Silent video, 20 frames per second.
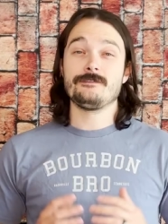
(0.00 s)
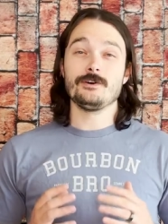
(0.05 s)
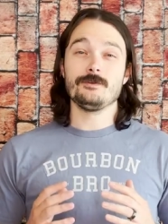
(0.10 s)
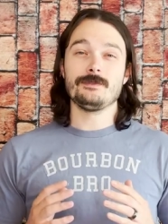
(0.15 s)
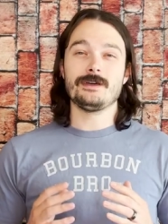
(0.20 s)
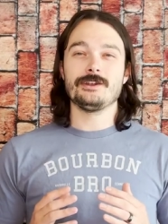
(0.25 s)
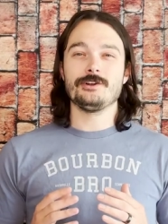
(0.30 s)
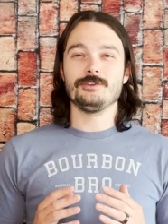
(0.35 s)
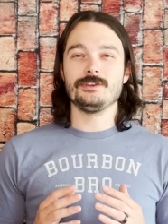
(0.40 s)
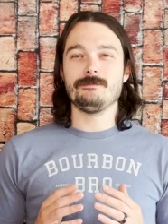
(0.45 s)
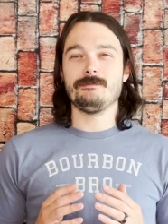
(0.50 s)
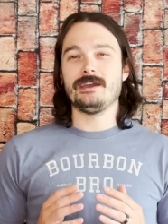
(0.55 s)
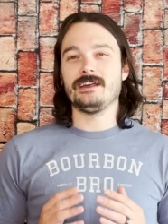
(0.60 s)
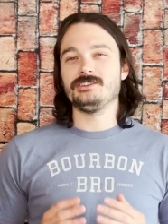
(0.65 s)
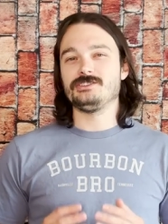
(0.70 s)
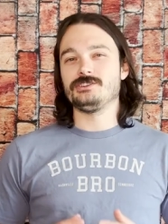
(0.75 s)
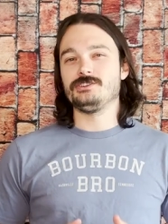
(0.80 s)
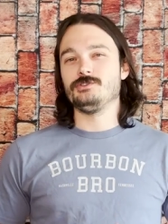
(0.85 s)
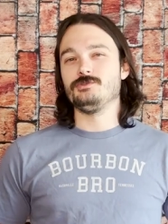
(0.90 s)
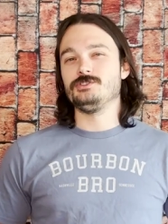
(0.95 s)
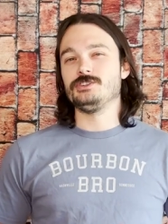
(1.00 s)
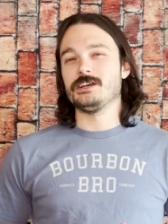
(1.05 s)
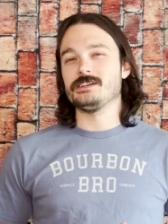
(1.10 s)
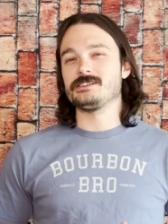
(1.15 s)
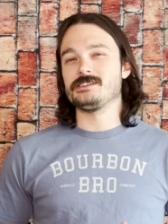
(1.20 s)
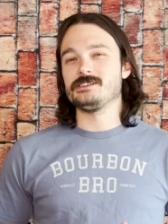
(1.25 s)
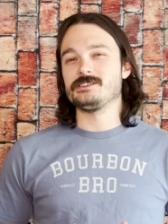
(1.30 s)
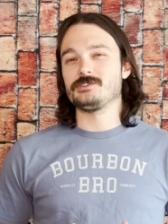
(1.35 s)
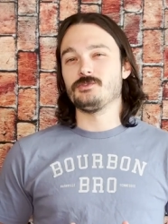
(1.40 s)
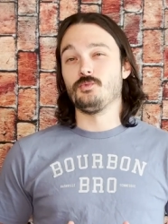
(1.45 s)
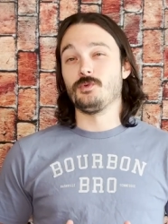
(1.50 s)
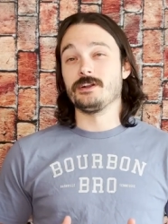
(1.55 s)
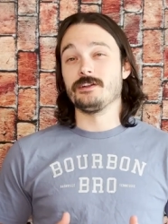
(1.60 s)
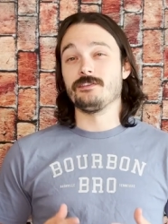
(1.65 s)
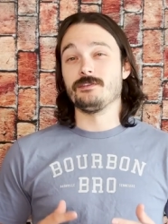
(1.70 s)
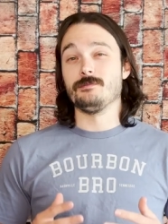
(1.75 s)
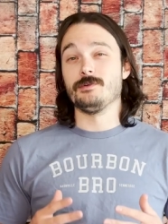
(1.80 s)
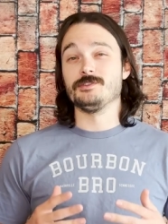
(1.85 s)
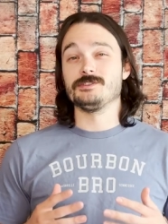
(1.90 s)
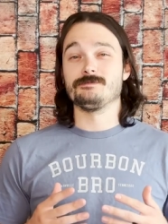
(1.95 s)
film not only managed to do justice to one
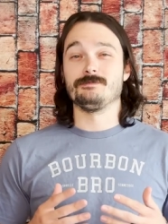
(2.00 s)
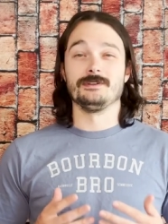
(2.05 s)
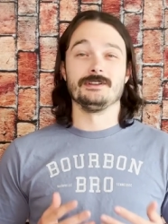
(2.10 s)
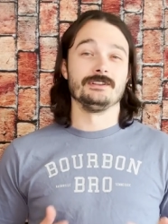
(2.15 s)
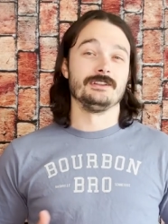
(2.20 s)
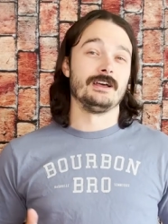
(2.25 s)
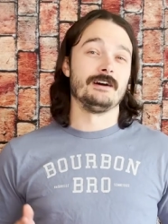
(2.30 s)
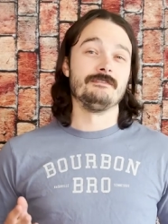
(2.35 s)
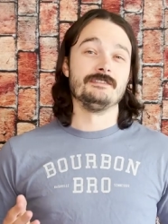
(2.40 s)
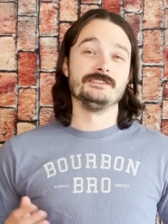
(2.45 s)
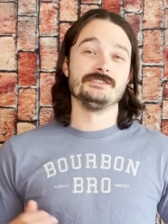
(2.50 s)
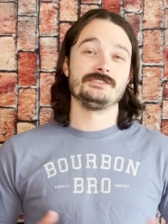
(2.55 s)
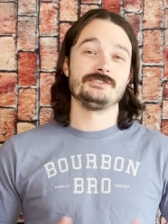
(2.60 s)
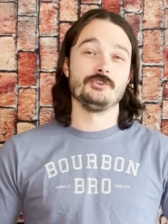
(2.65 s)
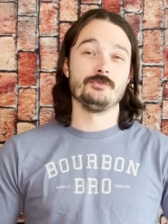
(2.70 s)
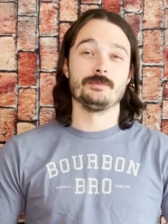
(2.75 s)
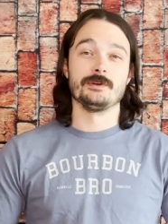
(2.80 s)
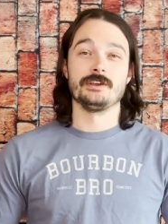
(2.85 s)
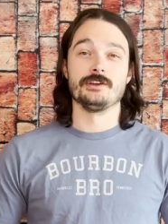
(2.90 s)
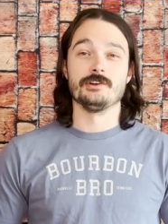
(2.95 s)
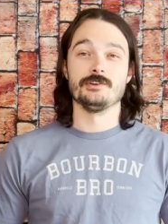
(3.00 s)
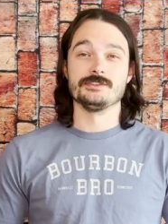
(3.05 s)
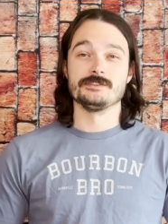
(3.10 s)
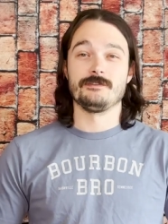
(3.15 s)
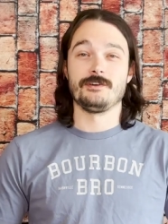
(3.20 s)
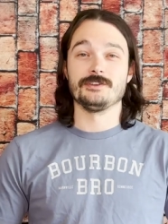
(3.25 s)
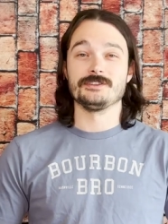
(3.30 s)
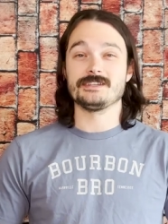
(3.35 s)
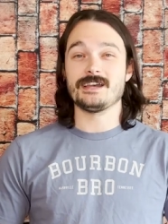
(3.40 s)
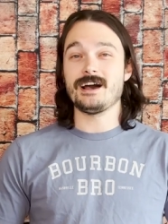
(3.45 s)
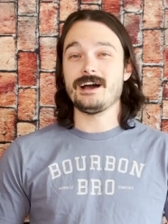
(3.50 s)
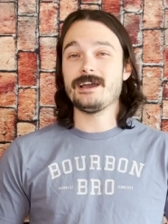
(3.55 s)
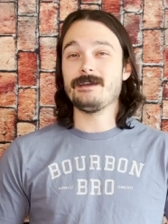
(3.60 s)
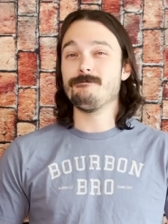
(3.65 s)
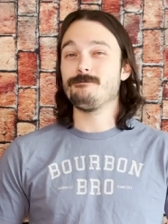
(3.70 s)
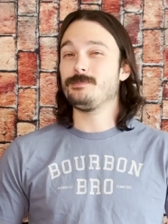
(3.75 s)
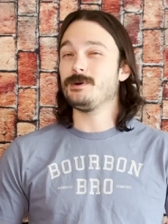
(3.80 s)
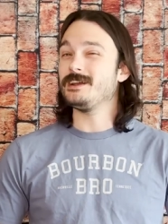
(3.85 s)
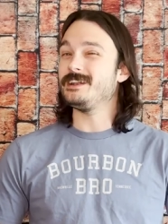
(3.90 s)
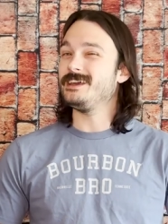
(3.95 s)
of the most beloved superheroes of all
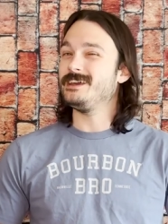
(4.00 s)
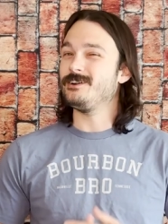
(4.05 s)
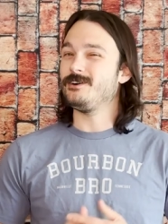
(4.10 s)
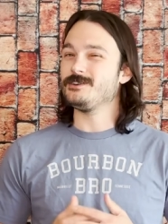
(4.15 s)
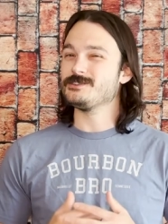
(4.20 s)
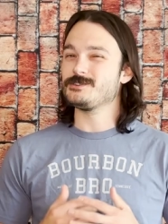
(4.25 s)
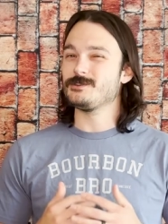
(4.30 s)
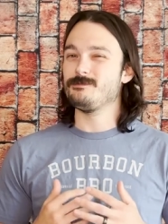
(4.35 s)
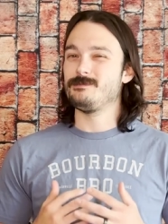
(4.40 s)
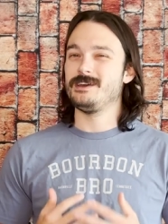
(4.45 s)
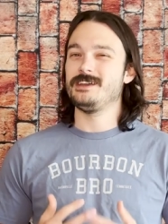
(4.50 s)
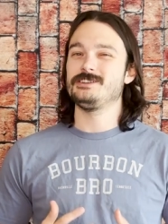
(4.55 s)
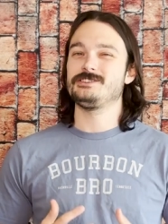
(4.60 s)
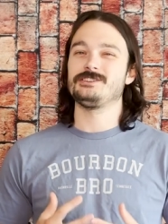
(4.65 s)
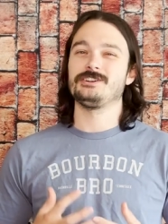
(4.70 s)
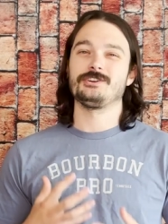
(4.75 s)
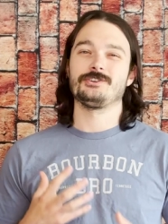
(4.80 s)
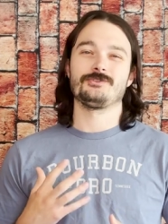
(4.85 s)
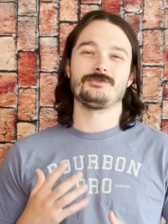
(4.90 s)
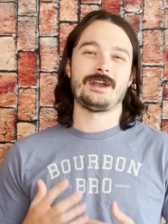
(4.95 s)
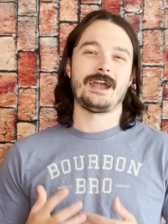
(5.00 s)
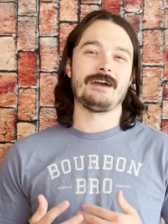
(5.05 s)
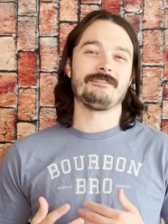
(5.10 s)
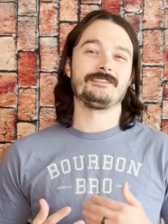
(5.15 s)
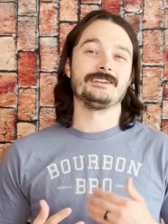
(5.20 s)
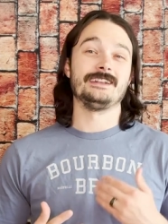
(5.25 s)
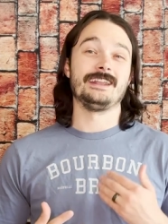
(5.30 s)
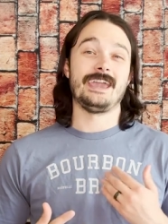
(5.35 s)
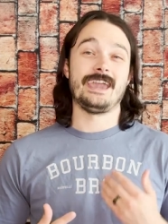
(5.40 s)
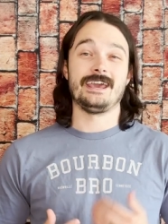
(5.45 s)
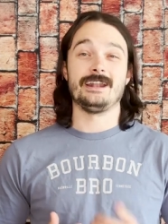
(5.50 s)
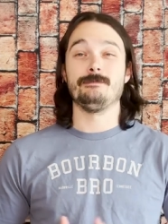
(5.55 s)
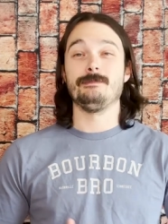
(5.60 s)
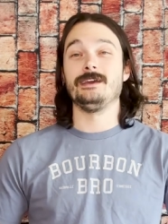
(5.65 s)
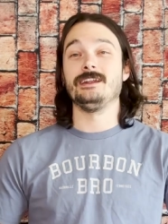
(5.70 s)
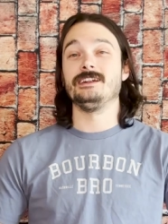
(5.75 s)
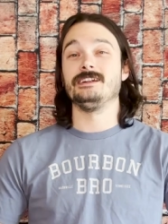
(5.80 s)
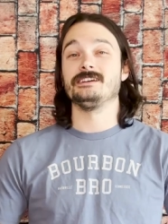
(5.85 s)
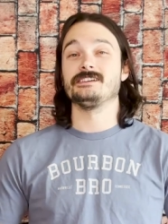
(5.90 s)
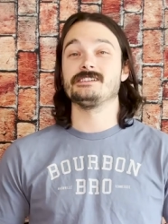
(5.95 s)
time, but it also managed to craft an
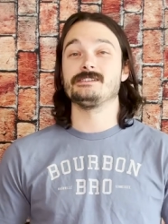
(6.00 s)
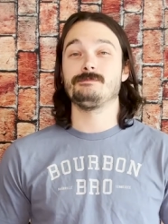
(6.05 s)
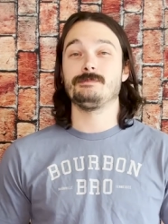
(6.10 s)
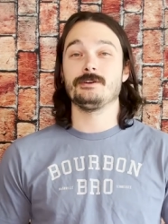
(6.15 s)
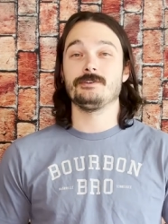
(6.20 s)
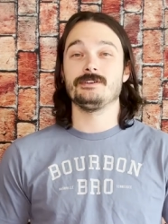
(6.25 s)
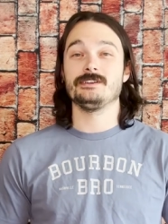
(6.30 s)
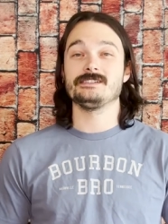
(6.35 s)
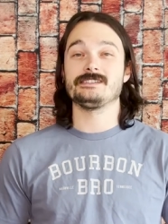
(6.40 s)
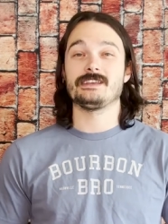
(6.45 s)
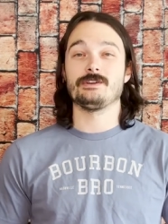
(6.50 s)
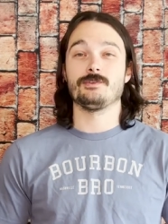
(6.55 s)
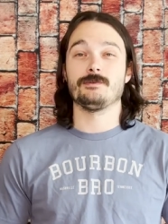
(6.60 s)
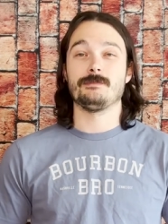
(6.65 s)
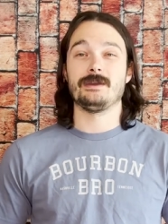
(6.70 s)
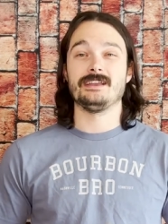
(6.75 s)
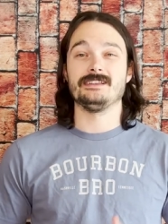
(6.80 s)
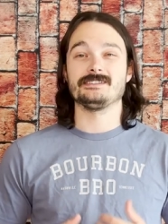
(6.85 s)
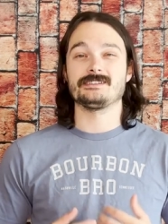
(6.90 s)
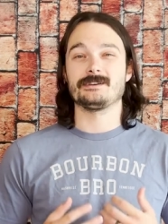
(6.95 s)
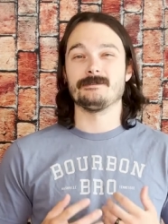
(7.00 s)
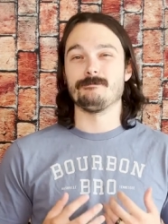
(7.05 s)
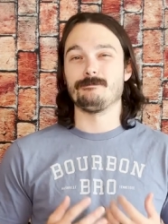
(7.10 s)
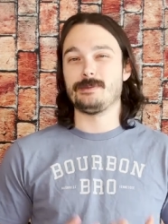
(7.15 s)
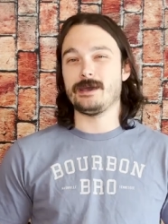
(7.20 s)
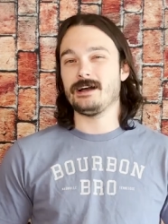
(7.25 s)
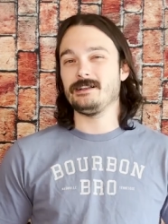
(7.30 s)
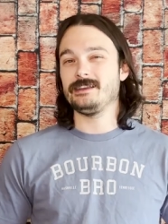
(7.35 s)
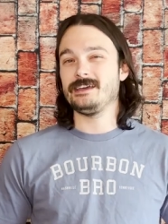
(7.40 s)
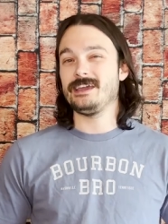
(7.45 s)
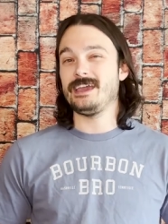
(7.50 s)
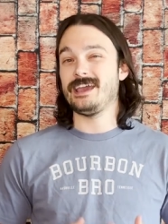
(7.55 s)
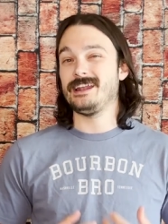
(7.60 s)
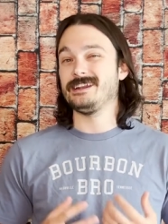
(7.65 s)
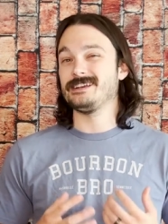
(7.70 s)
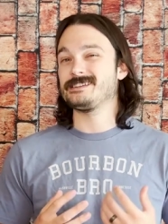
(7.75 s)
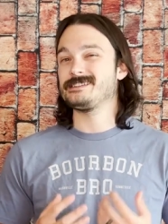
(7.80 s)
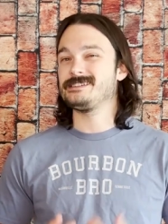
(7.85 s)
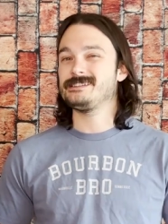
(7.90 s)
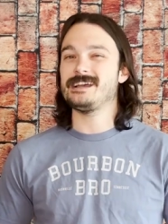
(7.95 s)
animated experience that remains compelling
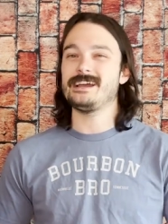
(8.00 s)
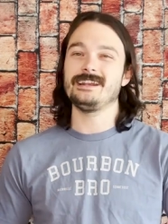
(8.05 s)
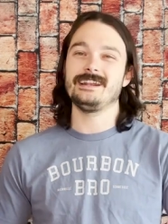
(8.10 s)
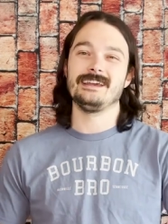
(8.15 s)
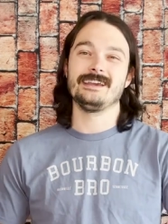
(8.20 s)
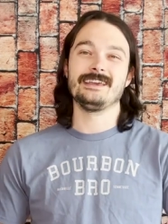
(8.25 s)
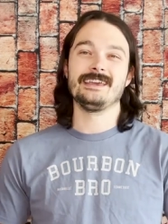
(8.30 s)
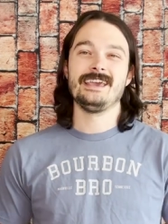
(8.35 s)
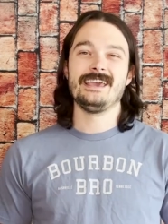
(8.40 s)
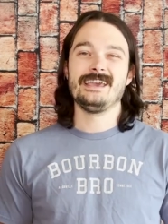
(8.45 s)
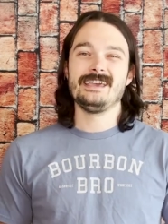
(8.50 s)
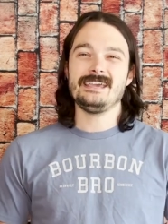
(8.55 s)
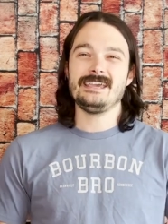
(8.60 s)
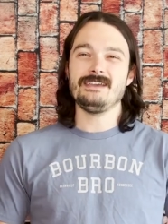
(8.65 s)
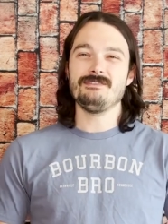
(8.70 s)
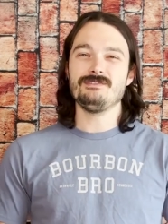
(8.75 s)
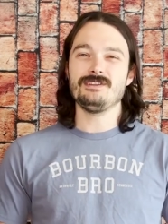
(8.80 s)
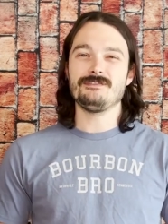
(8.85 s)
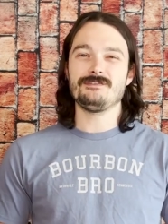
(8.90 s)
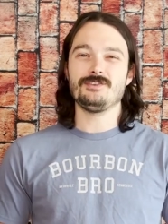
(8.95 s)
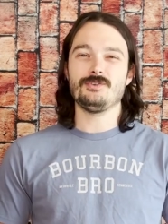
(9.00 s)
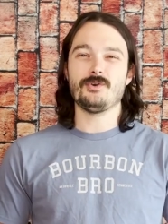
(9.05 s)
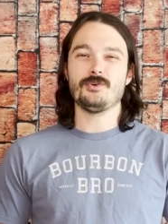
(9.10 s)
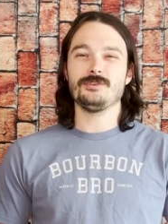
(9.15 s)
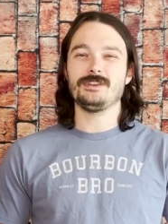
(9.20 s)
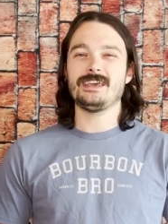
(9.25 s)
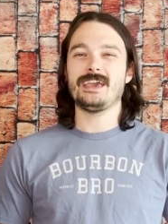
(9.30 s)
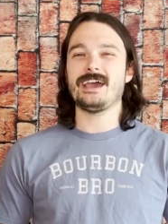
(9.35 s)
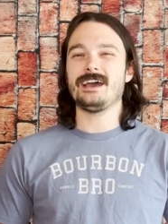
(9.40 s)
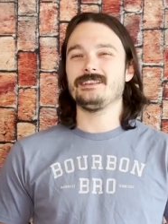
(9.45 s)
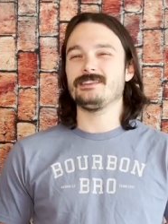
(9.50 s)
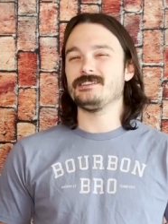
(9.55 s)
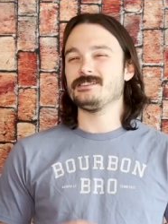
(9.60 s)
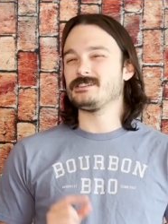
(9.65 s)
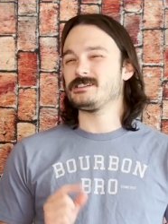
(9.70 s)
and exciting, even if you only had the